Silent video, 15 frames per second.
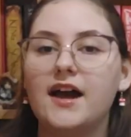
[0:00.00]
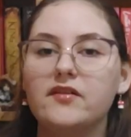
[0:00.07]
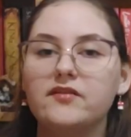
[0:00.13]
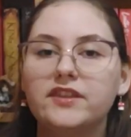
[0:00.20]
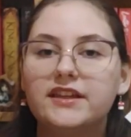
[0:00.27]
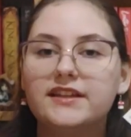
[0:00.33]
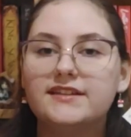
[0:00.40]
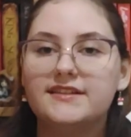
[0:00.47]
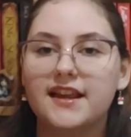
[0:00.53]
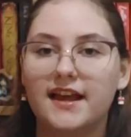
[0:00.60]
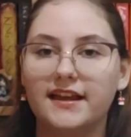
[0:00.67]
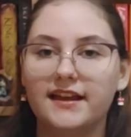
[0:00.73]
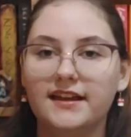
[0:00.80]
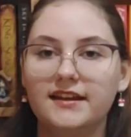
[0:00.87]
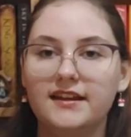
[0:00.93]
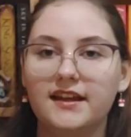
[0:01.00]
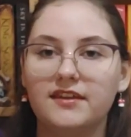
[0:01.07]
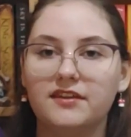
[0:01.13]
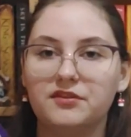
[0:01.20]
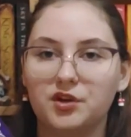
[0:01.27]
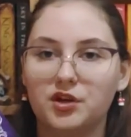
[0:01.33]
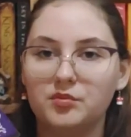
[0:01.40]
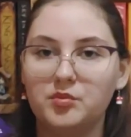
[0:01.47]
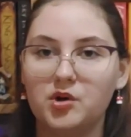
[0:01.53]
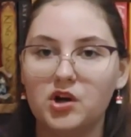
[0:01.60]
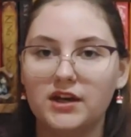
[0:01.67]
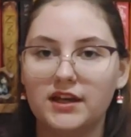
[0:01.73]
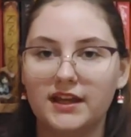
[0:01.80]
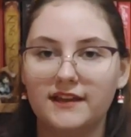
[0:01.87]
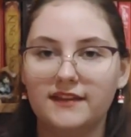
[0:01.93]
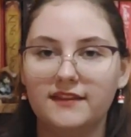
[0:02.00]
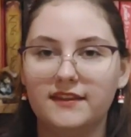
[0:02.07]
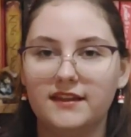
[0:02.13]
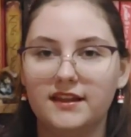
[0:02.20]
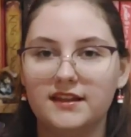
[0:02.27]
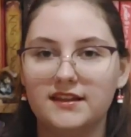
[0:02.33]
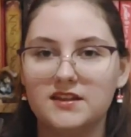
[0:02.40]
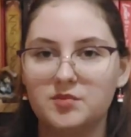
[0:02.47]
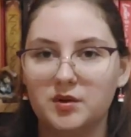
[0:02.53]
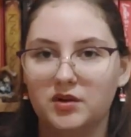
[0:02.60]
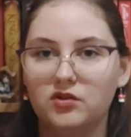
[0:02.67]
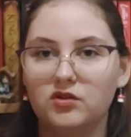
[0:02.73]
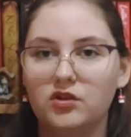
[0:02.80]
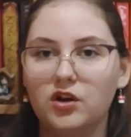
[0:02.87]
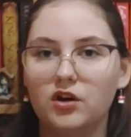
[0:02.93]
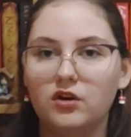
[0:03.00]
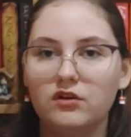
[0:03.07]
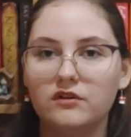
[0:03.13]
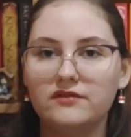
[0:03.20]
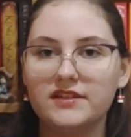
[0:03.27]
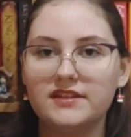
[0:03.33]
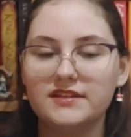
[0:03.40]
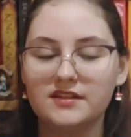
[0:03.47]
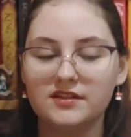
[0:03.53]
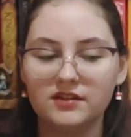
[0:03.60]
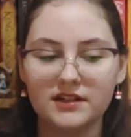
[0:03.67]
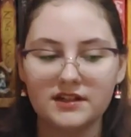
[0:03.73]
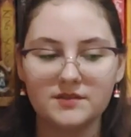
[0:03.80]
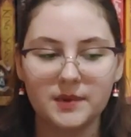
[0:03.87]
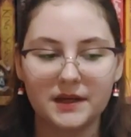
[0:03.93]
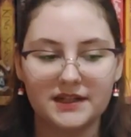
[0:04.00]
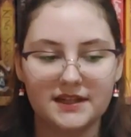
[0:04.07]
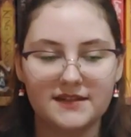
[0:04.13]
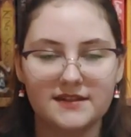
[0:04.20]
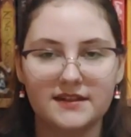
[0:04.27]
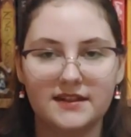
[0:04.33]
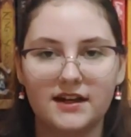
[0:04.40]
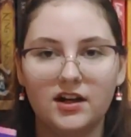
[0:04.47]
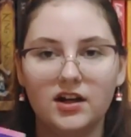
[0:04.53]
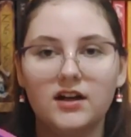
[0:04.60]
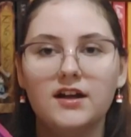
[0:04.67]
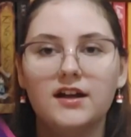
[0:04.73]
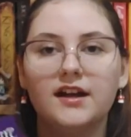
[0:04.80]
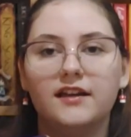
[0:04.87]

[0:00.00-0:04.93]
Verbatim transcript: have the second and third book in the Spindle Cove series by Tessa Dare.